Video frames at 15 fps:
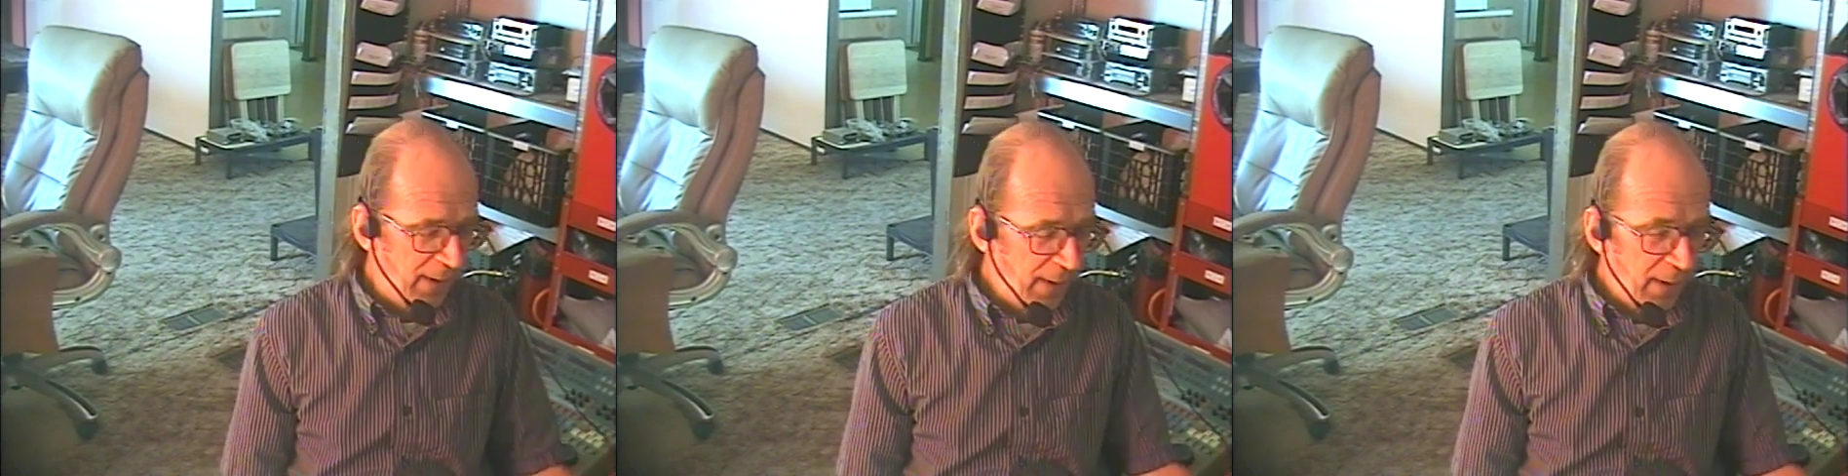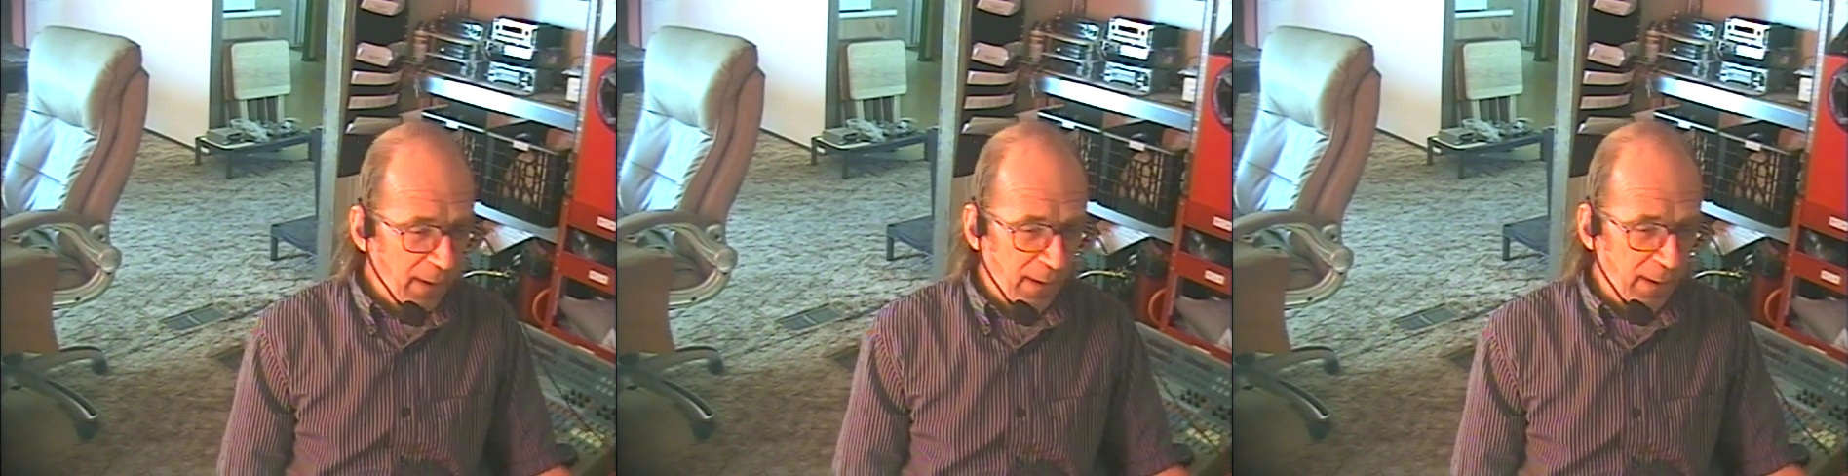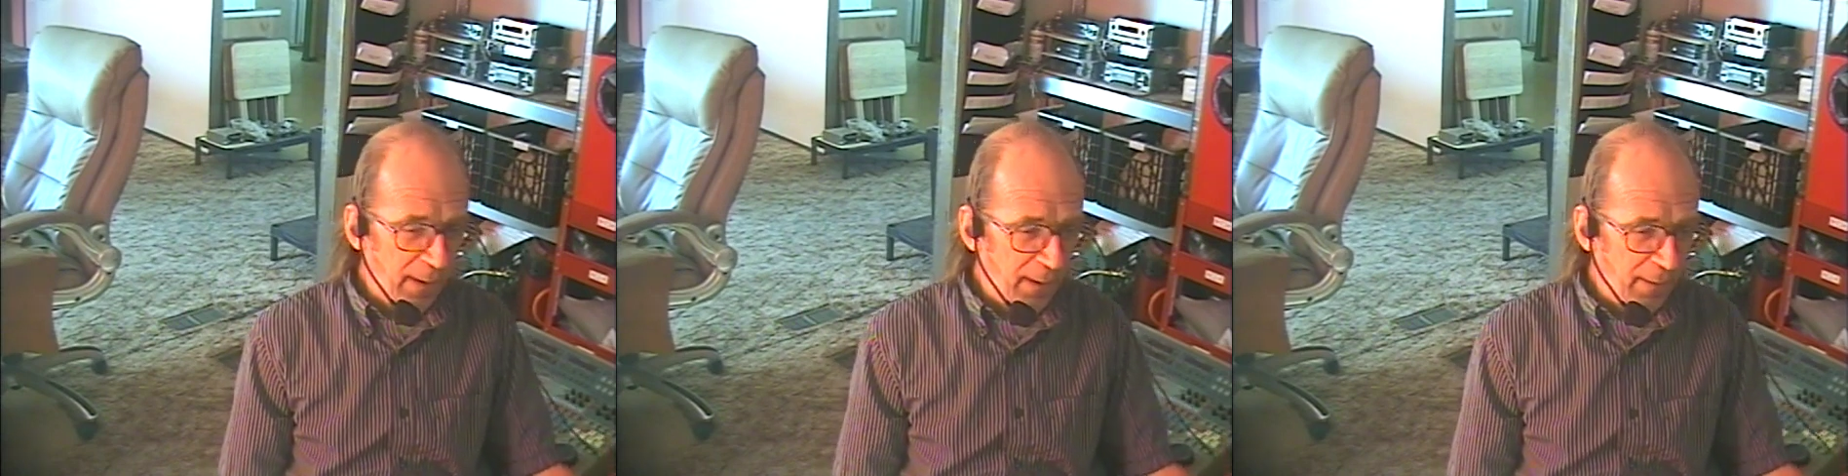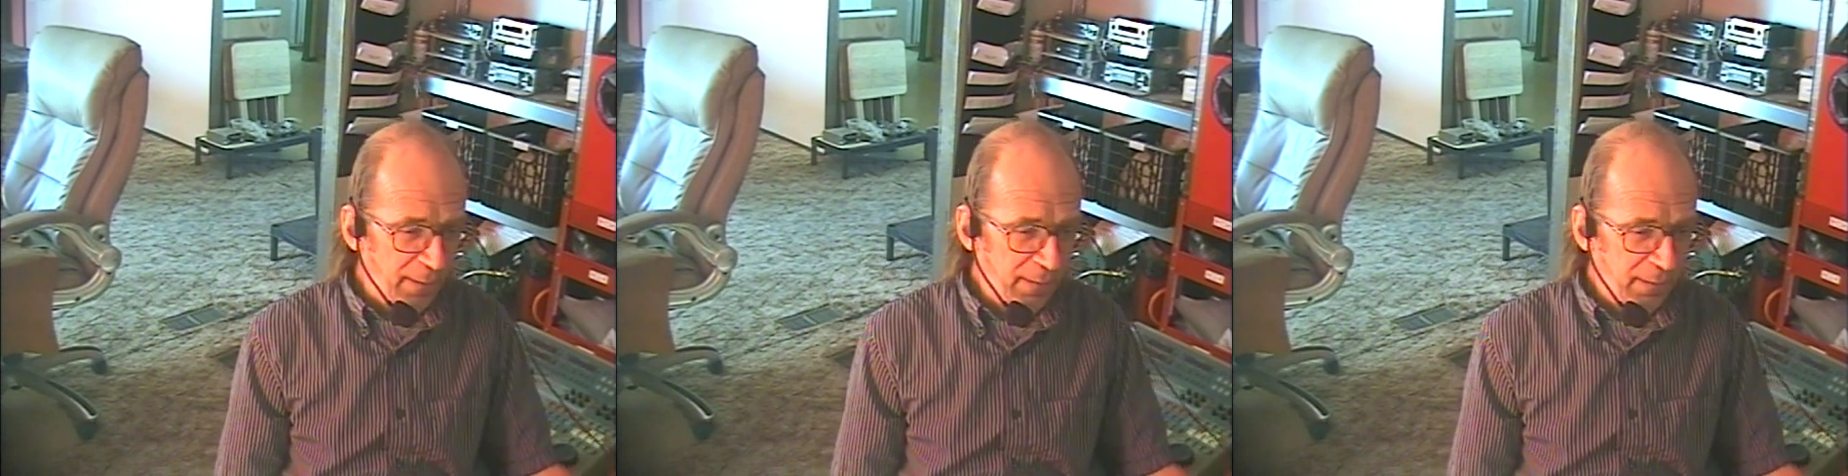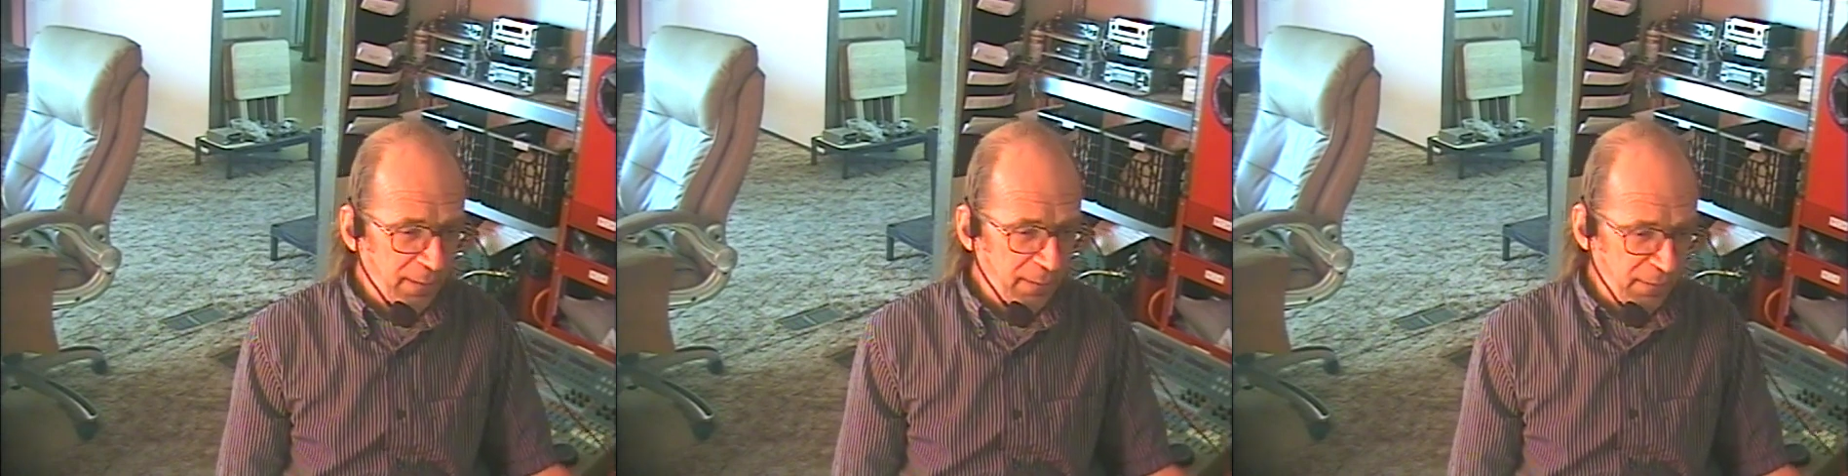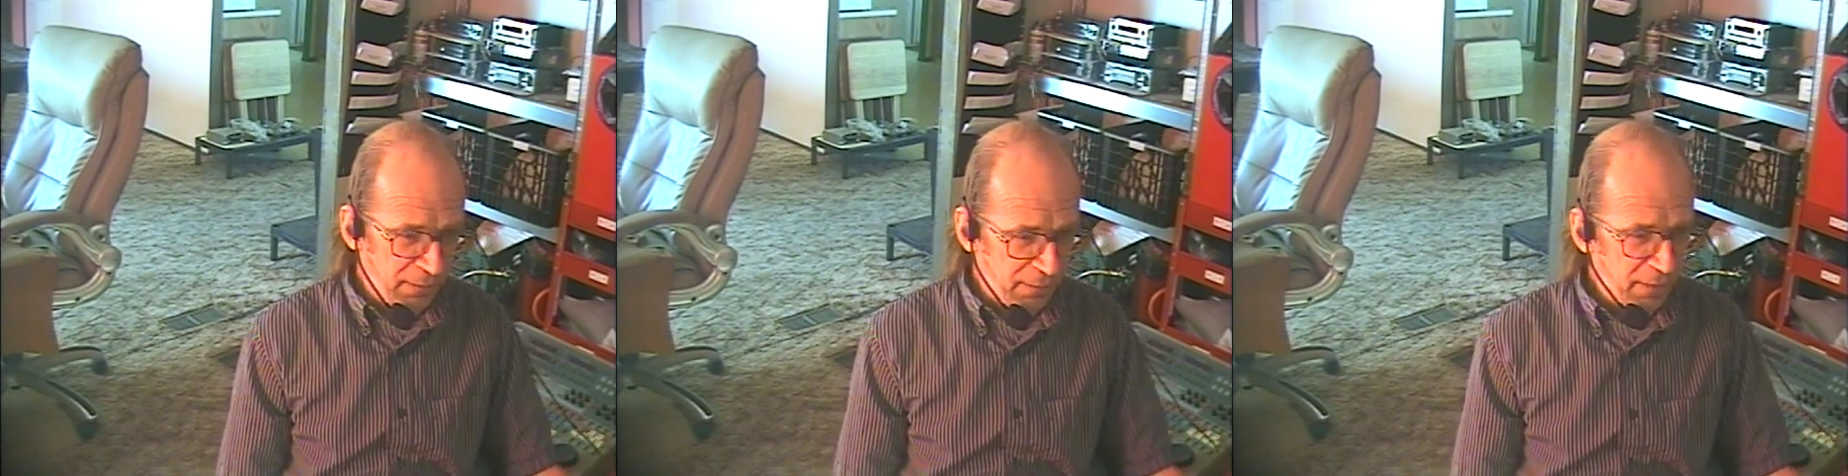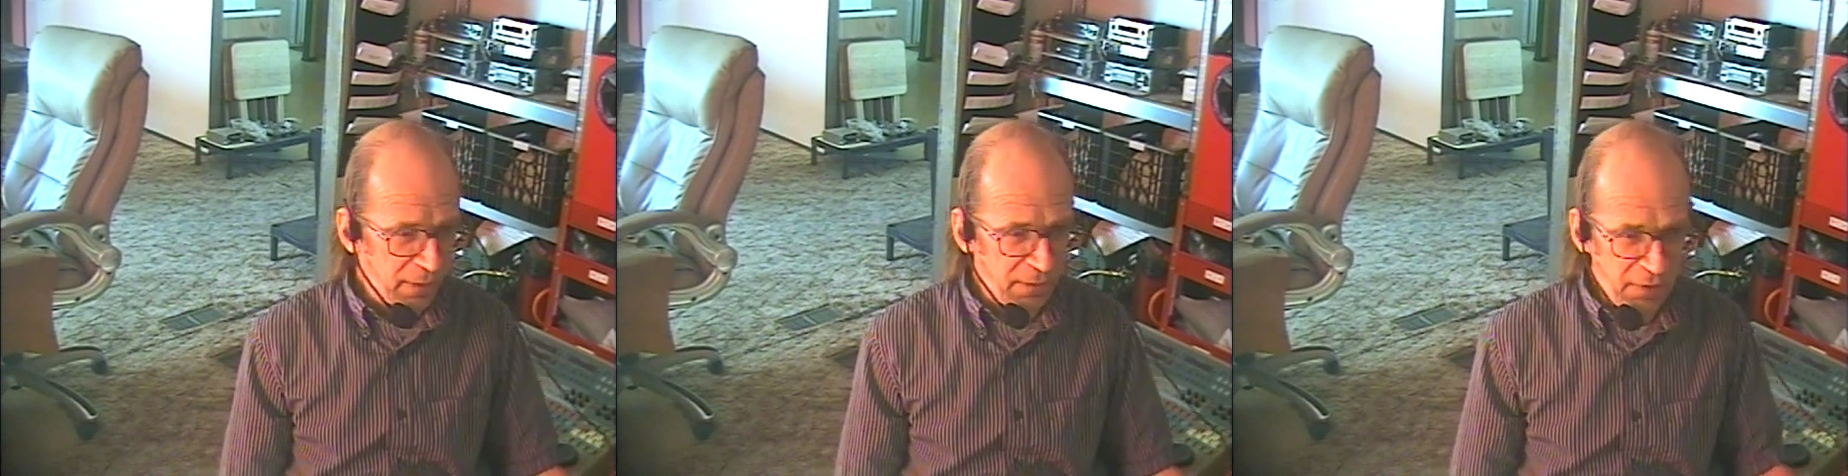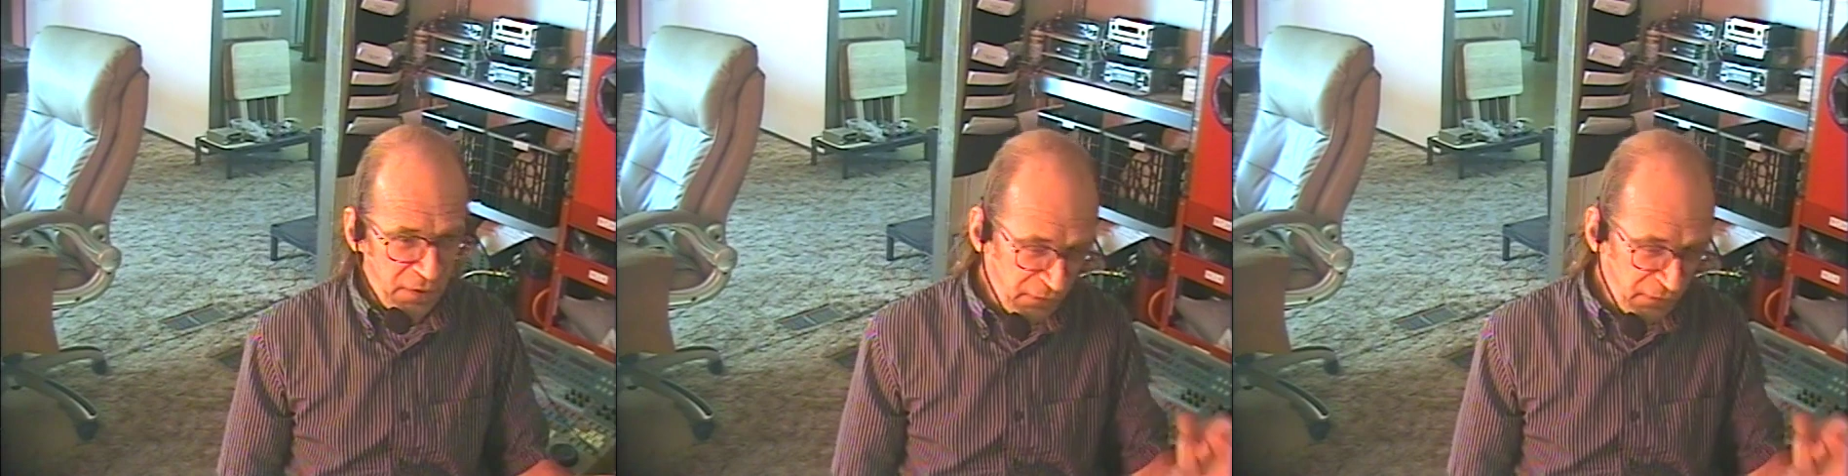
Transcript: It